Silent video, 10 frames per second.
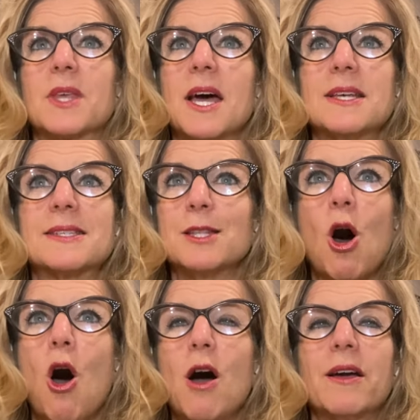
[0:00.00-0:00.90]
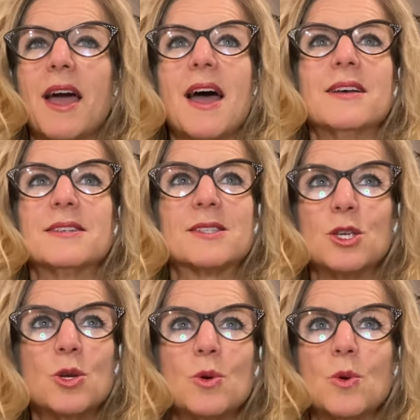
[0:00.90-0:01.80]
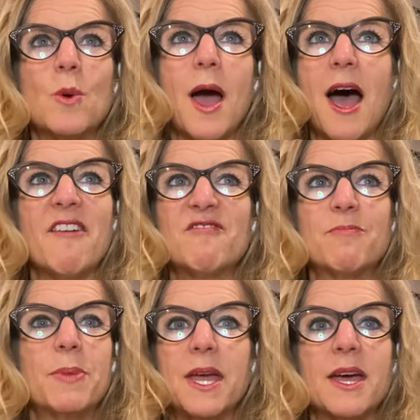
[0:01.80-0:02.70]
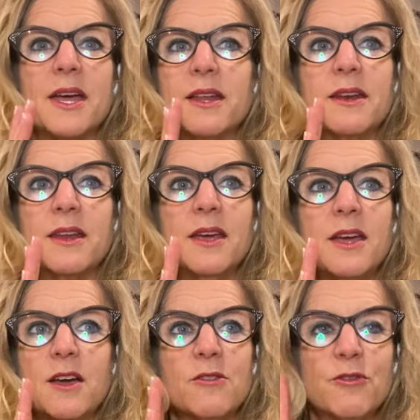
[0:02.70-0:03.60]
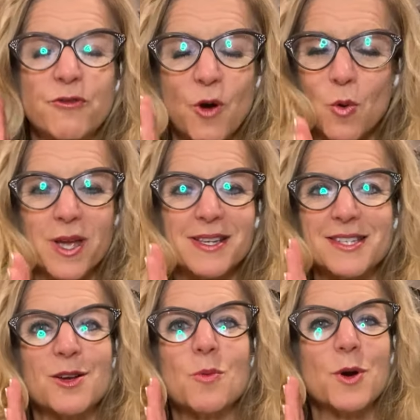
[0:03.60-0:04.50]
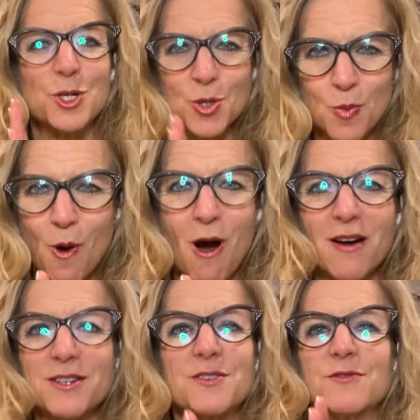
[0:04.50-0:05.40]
As long as you have been focused on what you want,